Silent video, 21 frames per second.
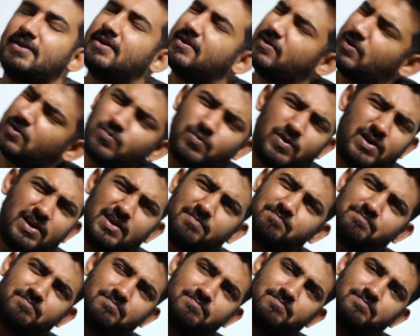Not very
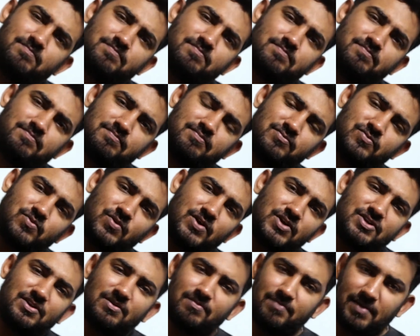
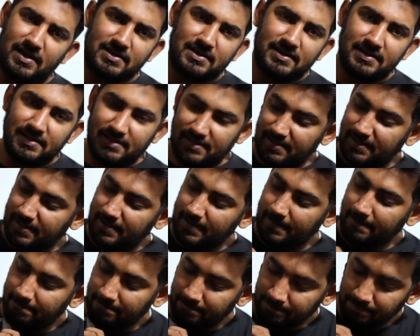traditional but
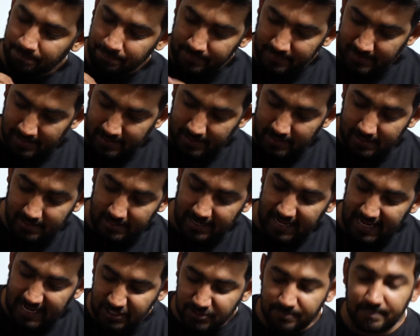an
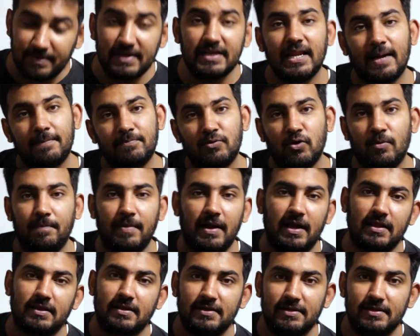HP laptop bag.